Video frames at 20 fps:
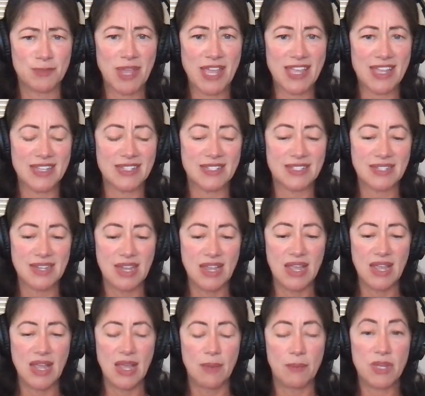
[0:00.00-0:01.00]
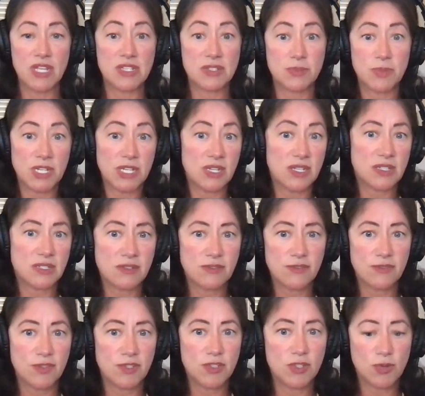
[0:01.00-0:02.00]
space? Mm. But it's because
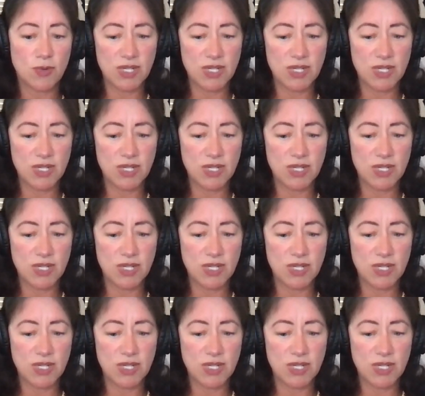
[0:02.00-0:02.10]
of the